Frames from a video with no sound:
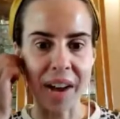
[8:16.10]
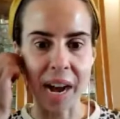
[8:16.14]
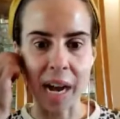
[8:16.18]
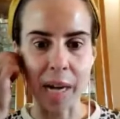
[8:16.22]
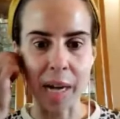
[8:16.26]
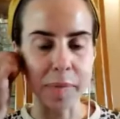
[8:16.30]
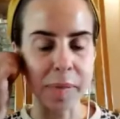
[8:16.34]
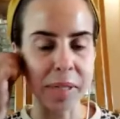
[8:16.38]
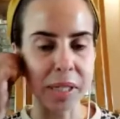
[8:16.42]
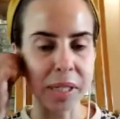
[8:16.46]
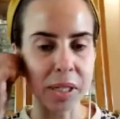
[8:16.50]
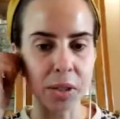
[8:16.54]

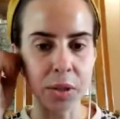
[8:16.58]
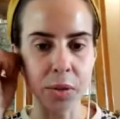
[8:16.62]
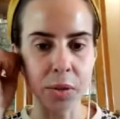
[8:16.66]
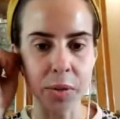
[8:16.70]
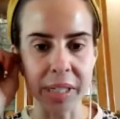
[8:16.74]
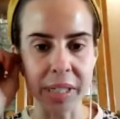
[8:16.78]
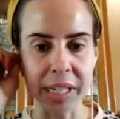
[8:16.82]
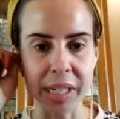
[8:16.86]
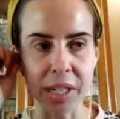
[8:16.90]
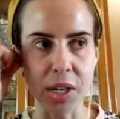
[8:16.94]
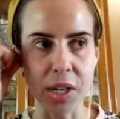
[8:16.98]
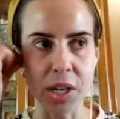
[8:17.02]

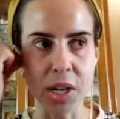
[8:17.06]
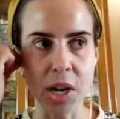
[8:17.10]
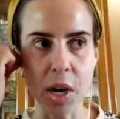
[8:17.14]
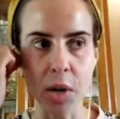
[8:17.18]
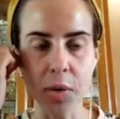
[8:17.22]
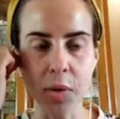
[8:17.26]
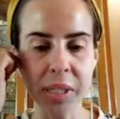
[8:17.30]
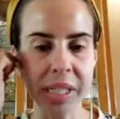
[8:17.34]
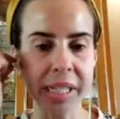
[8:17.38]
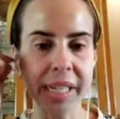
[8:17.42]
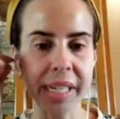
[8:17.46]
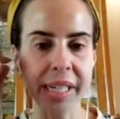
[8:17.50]
absolutely no
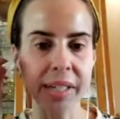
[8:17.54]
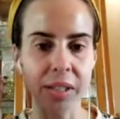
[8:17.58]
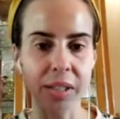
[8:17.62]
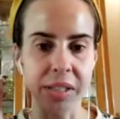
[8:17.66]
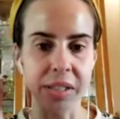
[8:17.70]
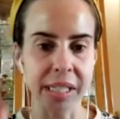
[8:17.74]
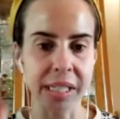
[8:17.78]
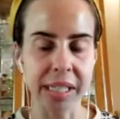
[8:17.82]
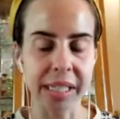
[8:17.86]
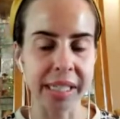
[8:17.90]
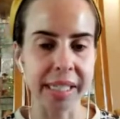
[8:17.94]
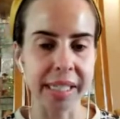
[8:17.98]

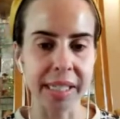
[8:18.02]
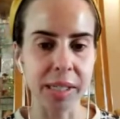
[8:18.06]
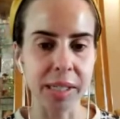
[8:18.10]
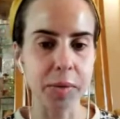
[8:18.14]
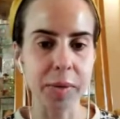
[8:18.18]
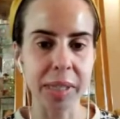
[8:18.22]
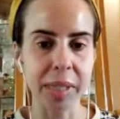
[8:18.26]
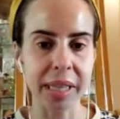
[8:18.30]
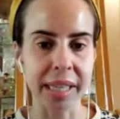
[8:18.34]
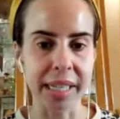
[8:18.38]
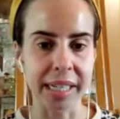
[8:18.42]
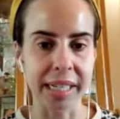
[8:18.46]
skills to deal
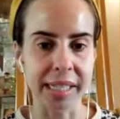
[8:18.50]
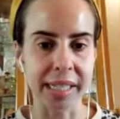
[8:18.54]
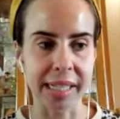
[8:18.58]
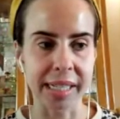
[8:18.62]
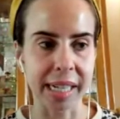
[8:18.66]
with this.